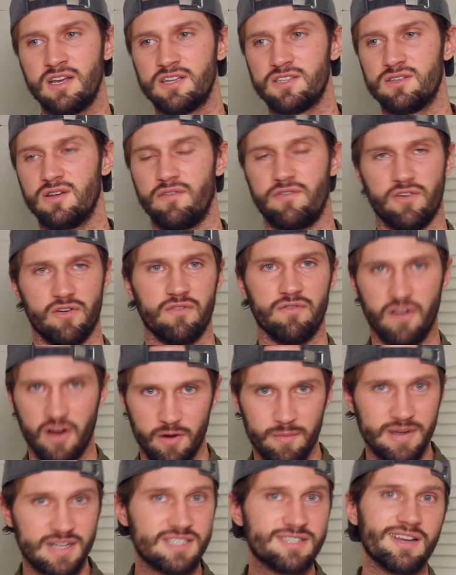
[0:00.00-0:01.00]
So if your
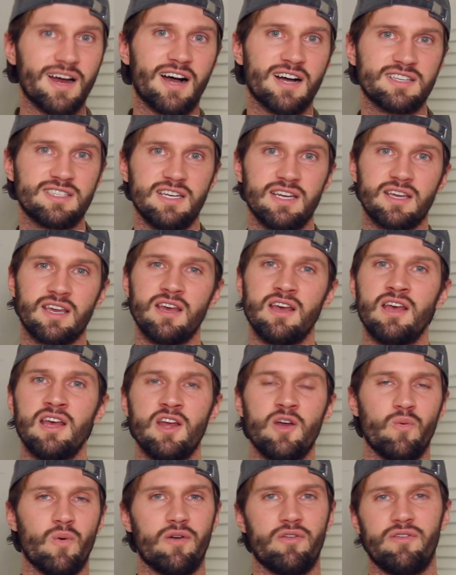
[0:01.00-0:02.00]
environment's toxic,
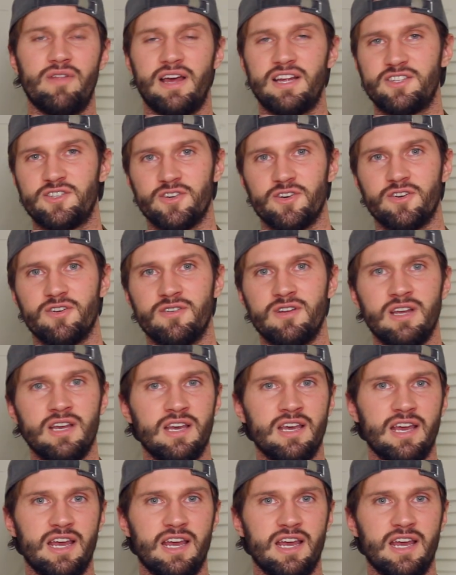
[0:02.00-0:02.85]
whether that's you're